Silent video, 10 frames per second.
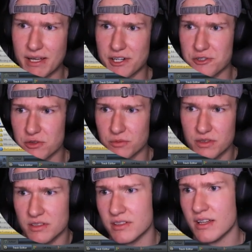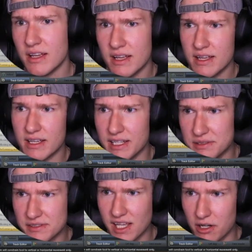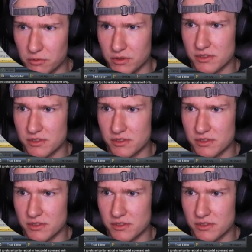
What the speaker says: Extra 1 and Siren 1.